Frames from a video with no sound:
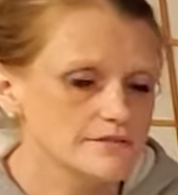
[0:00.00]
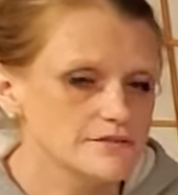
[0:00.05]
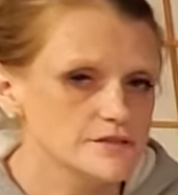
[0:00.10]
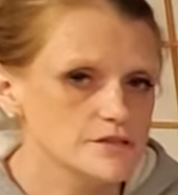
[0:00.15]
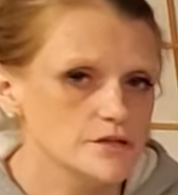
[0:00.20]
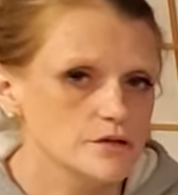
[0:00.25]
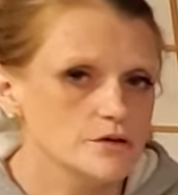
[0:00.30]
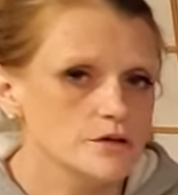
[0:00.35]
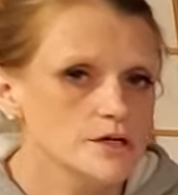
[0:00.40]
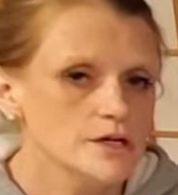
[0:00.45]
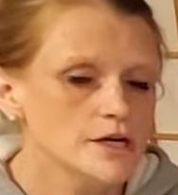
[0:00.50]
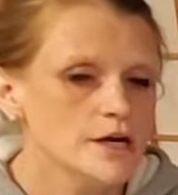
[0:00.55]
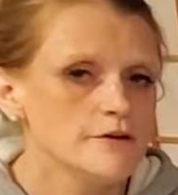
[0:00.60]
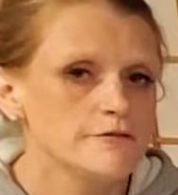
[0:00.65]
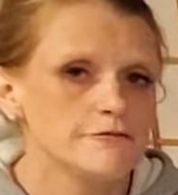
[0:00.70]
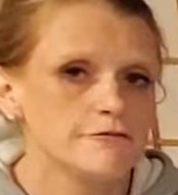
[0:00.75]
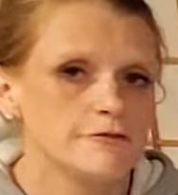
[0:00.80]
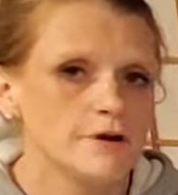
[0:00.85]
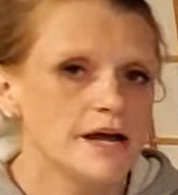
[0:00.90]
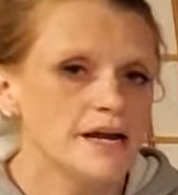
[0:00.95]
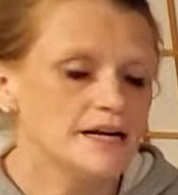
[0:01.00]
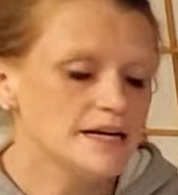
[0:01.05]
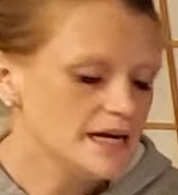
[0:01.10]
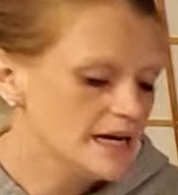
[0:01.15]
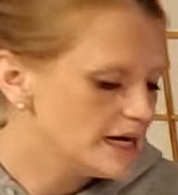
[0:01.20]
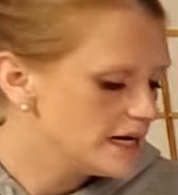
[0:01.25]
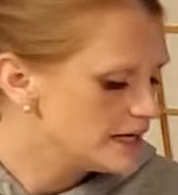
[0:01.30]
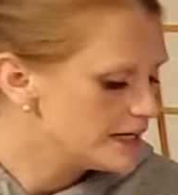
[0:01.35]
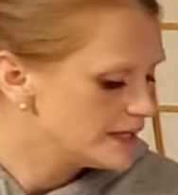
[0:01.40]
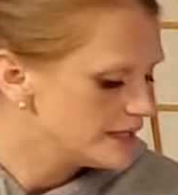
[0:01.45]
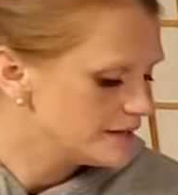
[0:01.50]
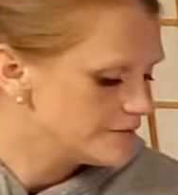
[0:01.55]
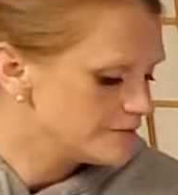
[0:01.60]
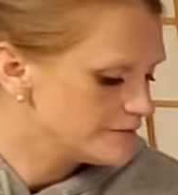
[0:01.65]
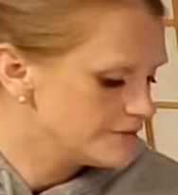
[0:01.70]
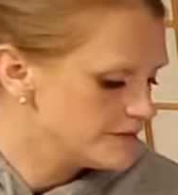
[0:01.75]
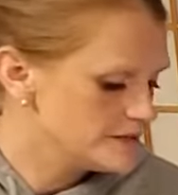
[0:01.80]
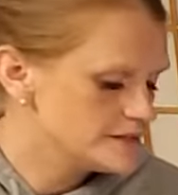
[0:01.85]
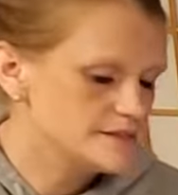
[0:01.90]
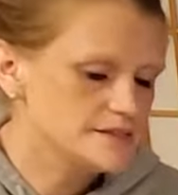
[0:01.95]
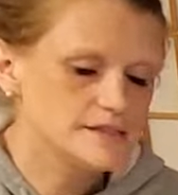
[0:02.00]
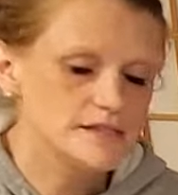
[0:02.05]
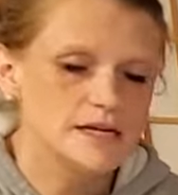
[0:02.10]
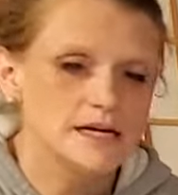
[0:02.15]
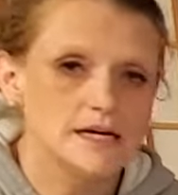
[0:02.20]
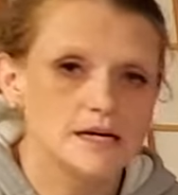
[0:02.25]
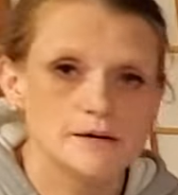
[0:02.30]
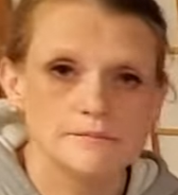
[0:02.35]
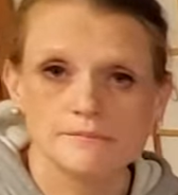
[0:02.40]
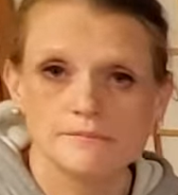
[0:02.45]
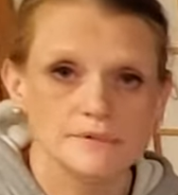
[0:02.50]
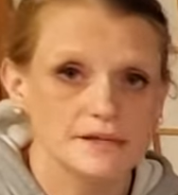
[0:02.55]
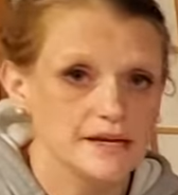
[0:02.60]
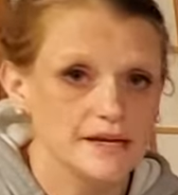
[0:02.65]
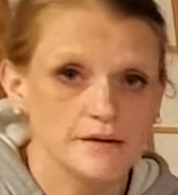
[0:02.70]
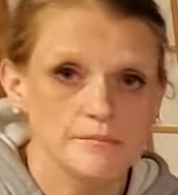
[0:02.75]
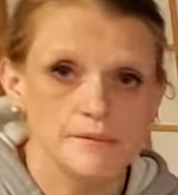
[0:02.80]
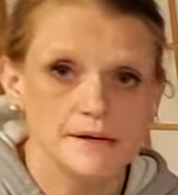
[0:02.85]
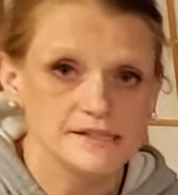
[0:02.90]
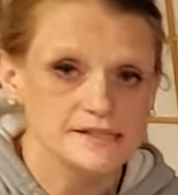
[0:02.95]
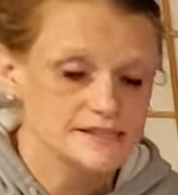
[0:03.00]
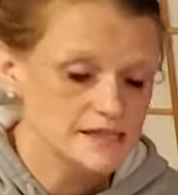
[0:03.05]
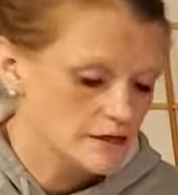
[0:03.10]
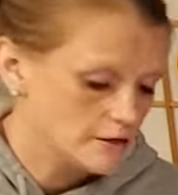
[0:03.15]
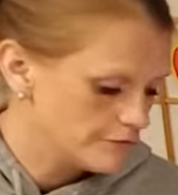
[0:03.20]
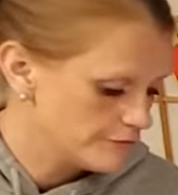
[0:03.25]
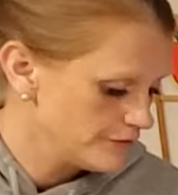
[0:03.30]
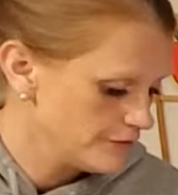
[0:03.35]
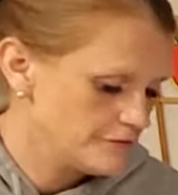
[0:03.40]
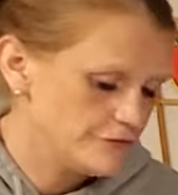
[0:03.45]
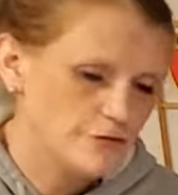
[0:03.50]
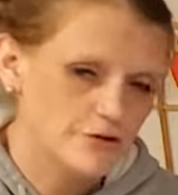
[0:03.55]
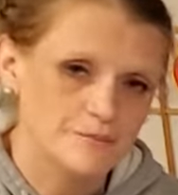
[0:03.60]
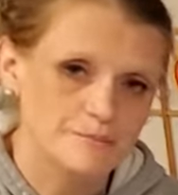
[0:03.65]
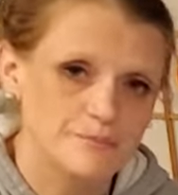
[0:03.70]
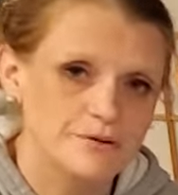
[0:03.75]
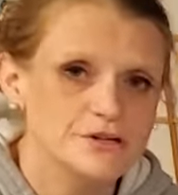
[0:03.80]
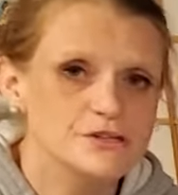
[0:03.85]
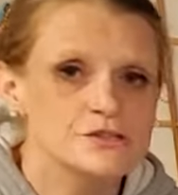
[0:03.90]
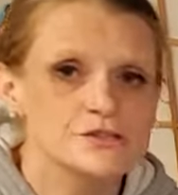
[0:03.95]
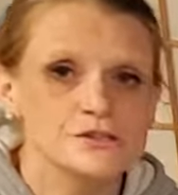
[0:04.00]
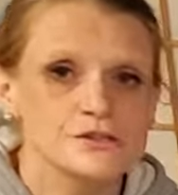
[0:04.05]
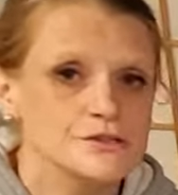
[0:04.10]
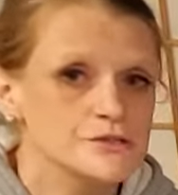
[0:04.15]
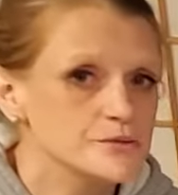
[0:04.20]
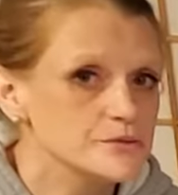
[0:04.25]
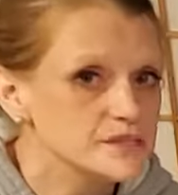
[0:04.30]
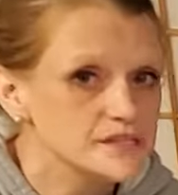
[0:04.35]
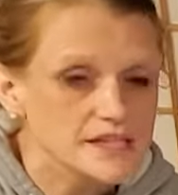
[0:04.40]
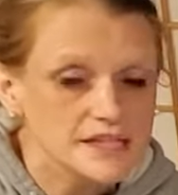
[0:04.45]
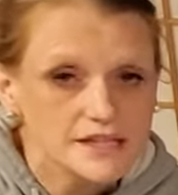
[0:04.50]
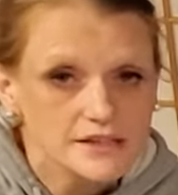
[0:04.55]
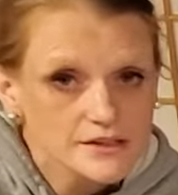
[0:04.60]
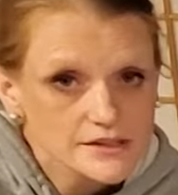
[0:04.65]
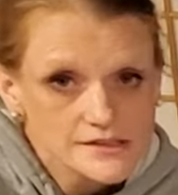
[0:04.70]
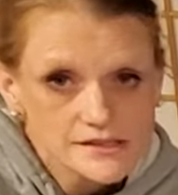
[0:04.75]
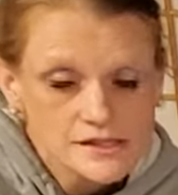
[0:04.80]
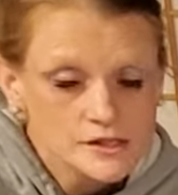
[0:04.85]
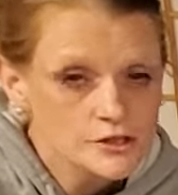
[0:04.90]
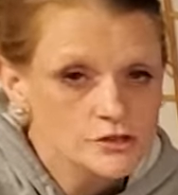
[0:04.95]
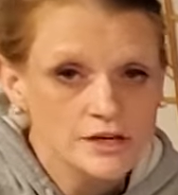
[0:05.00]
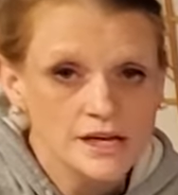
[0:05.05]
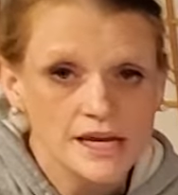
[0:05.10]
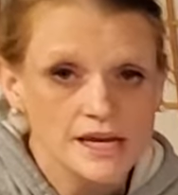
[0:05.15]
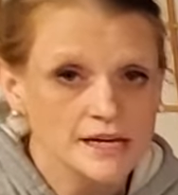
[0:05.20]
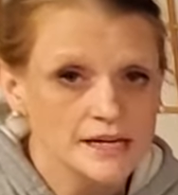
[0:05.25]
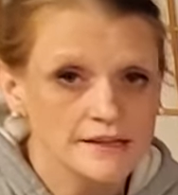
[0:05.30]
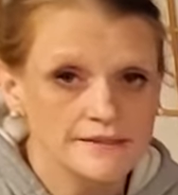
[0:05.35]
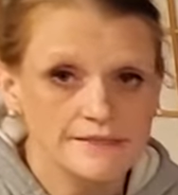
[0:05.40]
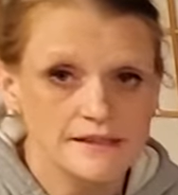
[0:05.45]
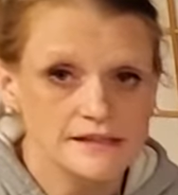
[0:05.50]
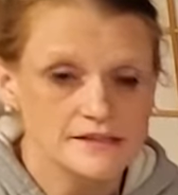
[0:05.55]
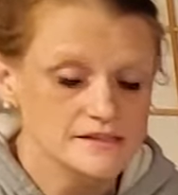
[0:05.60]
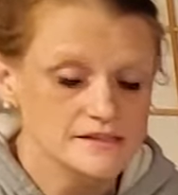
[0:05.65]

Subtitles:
So fret not if this, like myself, if your printer is ridiculous and you can't get that